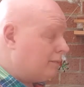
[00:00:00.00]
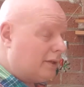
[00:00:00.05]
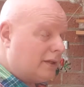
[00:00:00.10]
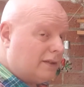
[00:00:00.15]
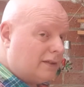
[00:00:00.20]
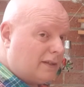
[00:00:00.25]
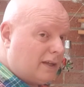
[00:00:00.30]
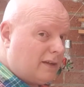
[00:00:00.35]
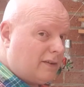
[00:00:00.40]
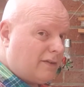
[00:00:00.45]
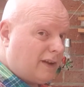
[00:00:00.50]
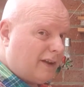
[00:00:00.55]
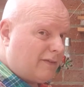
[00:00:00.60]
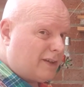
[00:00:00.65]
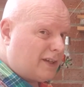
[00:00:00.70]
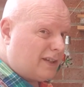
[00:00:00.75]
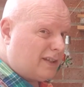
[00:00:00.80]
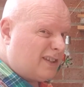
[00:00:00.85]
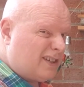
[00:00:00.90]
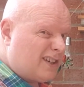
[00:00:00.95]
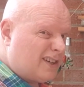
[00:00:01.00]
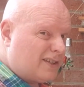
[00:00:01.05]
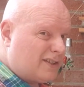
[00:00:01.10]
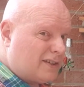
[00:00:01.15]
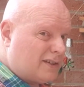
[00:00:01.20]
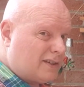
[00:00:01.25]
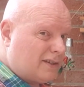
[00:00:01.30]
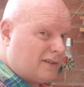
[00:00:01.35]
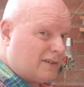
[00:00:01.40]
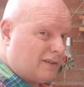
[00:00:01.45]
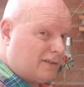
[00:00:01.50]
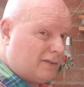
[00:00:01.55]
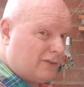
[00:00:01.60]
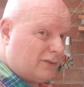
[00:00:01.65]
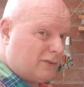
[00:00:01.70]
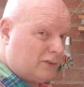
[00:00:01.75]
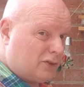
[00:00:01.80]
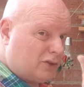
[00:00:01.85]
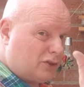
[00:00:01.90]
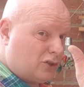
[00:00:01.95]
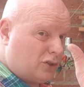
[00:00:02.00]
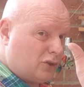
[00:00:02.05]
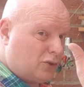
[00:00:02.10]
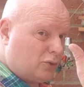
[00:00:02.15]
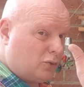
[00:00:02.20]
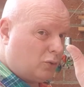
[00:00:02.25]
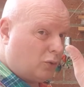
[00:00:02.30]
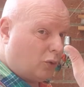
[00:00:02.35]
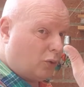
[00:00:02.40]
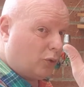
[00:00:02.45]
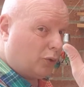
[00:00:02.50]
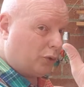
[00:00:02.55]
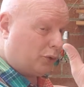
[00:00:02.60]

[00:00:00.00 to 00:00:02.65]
And instead of having just 2 or